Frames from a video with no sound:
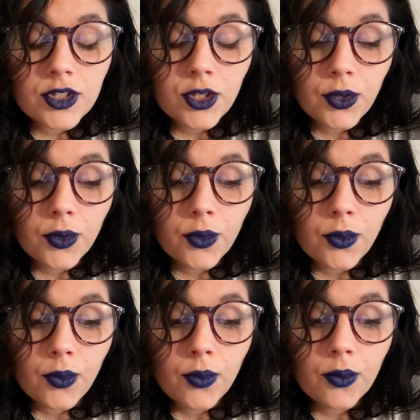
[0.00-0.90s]

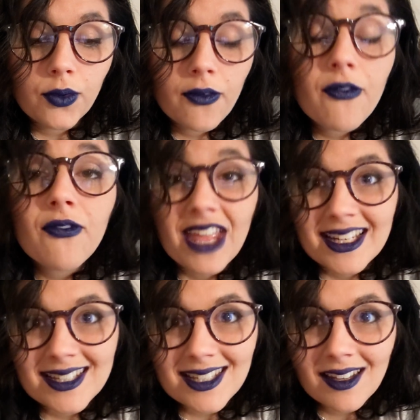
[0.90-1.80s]
to
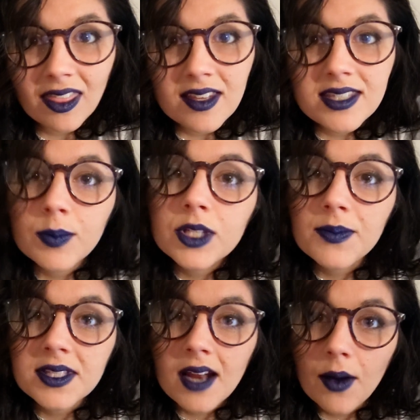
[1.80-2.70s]
fit the
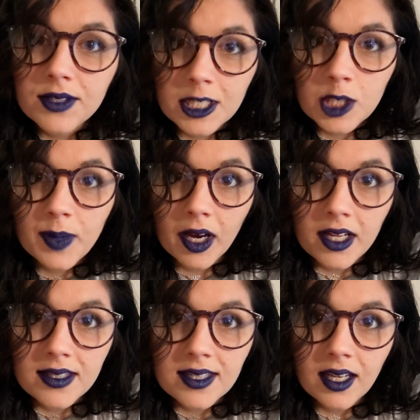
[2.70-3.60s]
symptoms that I was
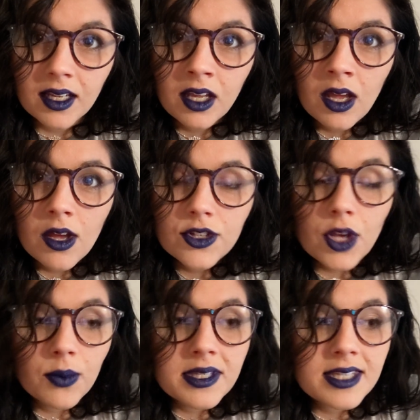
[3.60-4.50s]
experiencing.
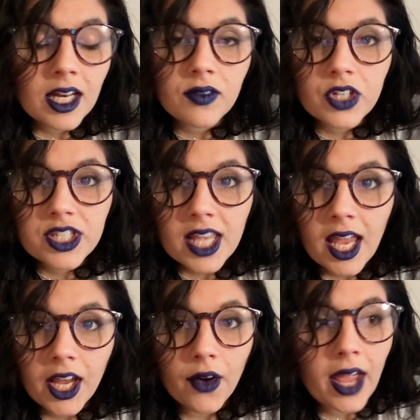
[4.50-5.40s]
So instead of just
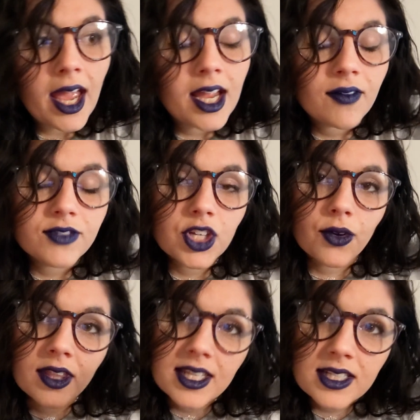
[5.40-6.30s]
saying, okay, I have to
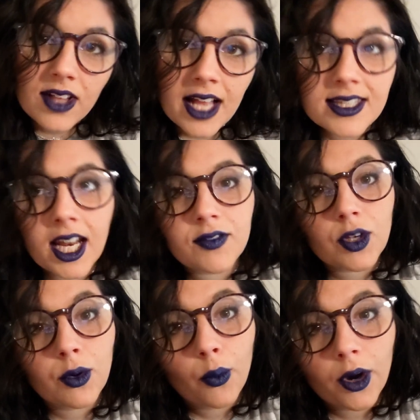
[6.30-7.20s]
go to this class, then I have
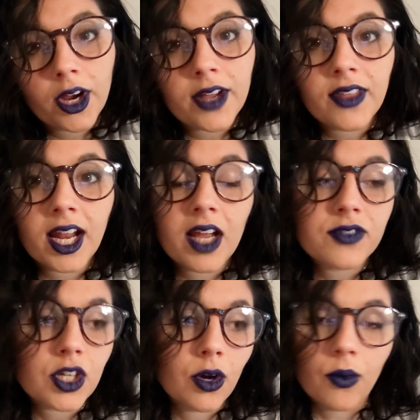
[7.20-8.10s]
to go to work, and then I
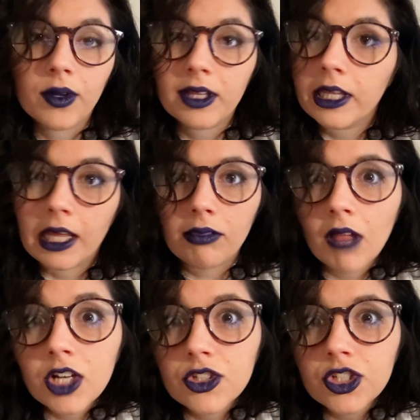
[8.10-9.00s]
have to go get
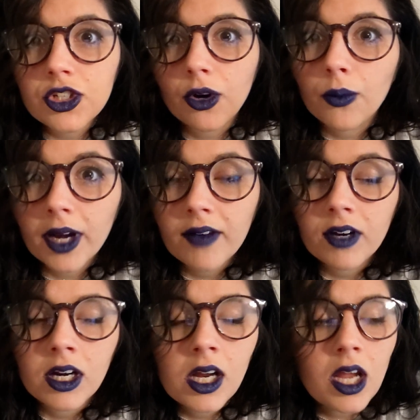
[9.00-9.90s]
lunch or
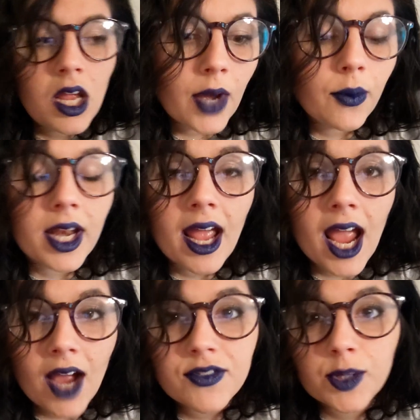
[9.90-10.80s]
whatever, I would
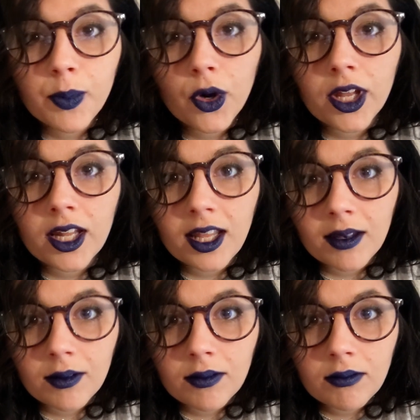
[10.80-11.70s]
have to put
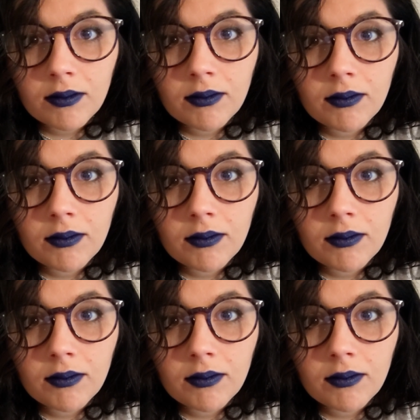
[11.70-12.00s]
in